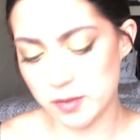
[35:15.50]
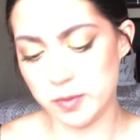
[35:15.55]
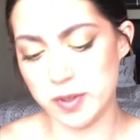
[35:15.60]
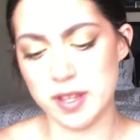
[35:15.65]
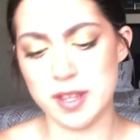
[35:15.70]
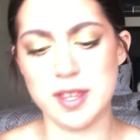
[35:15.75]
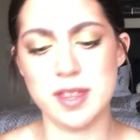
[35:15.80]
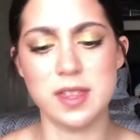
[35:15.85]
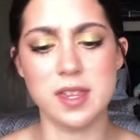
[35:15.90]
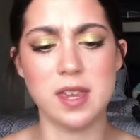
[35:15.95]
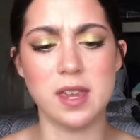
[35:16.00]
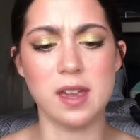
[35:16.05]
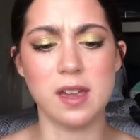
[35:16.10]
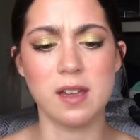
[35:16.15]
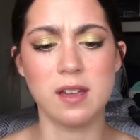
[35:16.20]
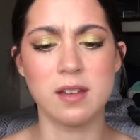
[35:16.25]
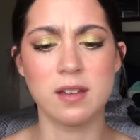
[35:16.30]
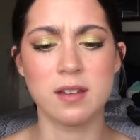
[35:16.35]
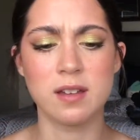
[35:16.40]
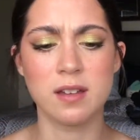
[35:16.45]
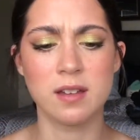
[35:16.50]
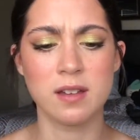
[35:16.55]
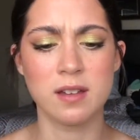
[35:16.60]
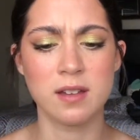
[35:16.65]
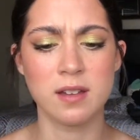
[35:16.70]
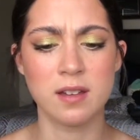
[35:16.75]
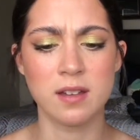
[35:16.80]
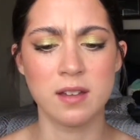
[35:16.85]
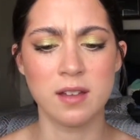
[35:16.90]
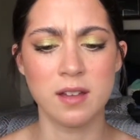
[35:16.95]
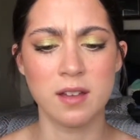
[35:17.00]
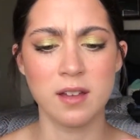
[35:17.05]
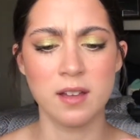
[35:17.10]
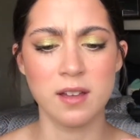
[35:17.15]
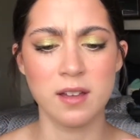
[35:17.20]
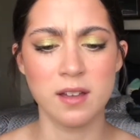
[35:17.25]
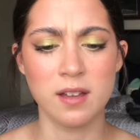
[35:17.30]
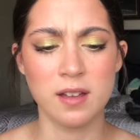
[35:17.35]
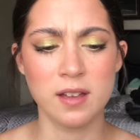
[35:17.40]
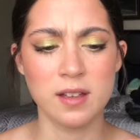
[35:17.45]
with the
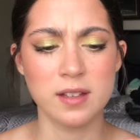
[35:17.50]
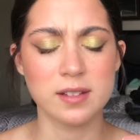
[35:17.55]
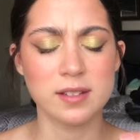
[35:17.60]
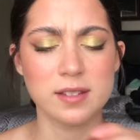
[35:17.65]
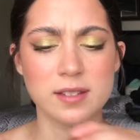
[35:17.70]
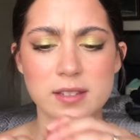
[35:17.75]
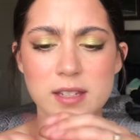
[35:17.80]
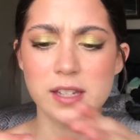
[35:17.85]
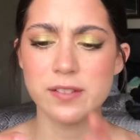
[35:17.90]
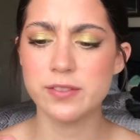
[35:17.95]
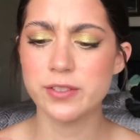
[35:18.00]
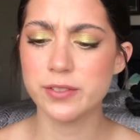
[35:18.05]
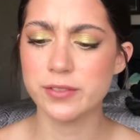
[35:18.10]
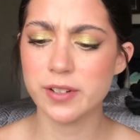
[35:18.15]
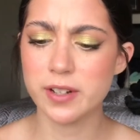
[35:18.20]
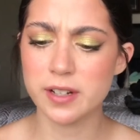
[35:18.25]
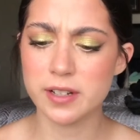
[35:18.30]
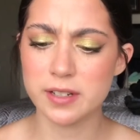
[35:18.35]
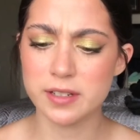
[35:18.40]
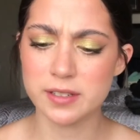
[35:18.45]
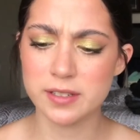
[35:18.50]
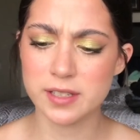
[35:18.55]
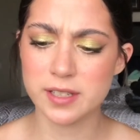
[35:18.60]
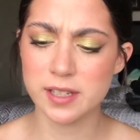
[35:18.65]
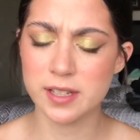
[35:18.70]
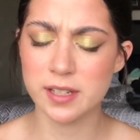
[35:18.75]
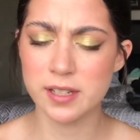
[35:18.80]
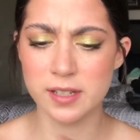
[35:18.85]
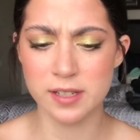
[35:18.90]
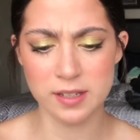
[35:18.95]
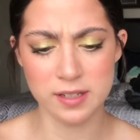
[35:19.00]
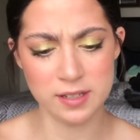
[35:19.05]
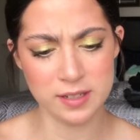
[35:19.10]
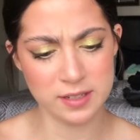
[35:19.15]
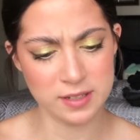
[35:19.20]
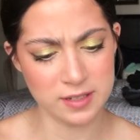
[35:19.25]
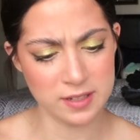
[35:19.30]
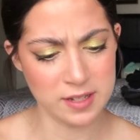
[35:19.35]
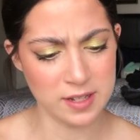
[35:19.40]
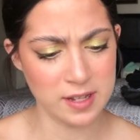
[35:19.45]
Steve Laurent
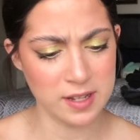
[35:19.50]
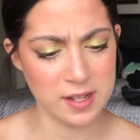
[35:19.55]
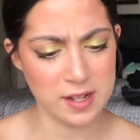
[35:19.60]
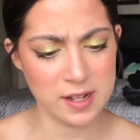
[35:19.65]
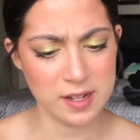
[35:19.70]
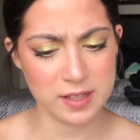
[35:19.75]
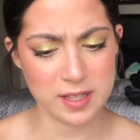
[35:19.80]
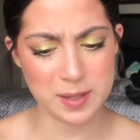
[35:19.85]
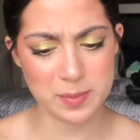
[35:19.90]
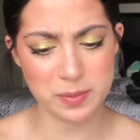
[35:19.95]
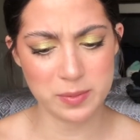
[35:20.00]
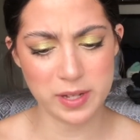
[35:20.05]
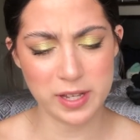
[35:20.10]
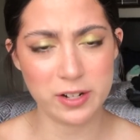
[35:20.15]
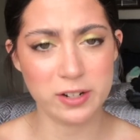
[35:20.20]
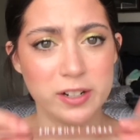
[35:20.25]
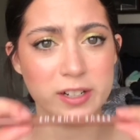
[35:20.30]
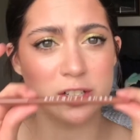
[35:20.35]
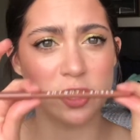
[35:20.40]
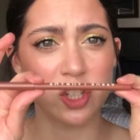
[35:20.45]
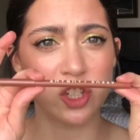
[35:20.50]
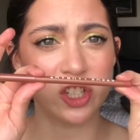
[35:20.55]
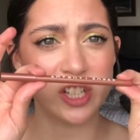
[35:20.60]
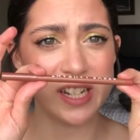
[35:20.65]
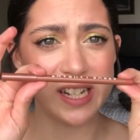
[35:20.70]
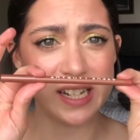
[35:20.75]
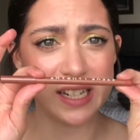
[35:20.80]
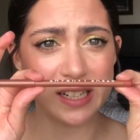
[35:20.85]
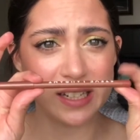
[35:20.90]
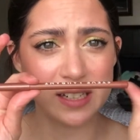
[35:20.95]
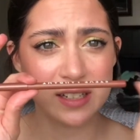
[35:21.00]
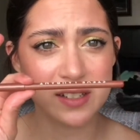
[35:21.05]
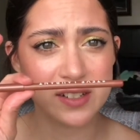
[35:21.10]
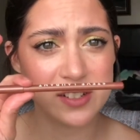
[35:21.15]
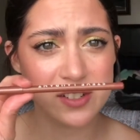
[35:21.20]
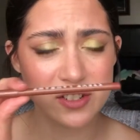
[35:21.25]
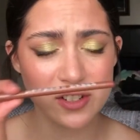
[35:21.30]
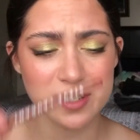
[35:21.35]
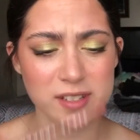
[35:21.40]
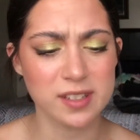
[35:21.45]
lip liner in Chic,
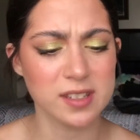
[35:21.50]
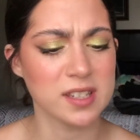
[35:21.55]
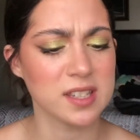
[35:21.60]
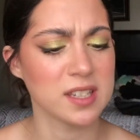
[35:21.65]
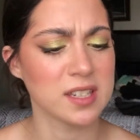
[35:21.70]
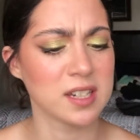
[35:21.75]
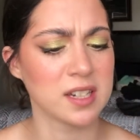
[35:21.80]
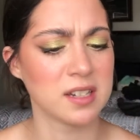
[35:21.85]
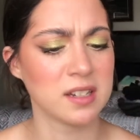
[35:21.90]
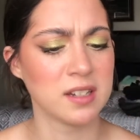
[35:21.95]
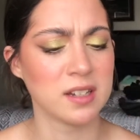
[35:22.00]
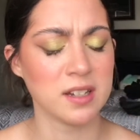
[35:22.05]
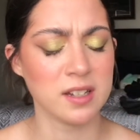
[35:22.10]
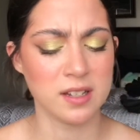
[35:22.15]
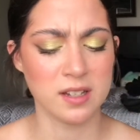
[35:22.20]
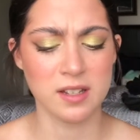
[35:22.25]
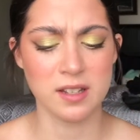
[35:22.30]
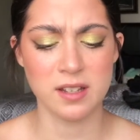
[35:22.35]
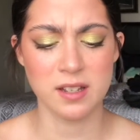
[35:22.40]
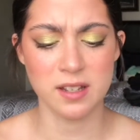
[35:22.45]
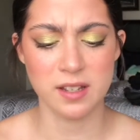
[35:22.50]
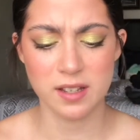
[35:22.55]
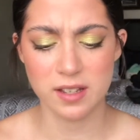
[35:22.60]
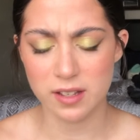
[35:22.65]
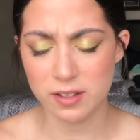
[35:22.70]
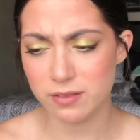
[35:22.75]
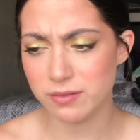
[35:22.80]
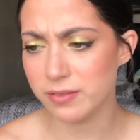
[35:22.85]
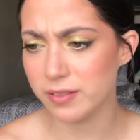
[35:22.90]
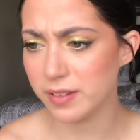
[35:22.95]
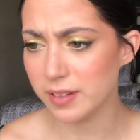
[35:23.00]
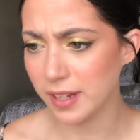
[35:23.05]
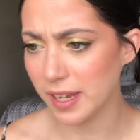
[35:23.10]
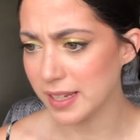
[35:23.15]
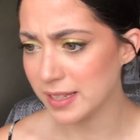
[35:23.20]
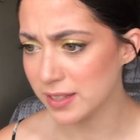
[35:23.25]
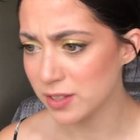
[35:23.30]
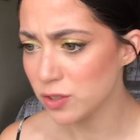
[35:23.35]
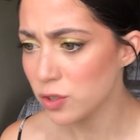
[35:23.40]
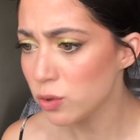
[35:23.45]
just a
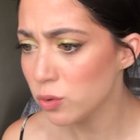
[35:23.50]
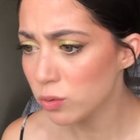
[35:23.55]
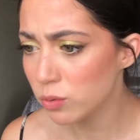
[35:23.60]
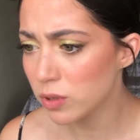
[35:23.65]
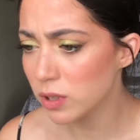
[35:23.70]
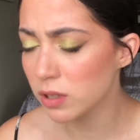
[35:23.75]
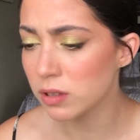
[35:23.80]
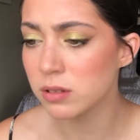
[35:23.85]
nice nude.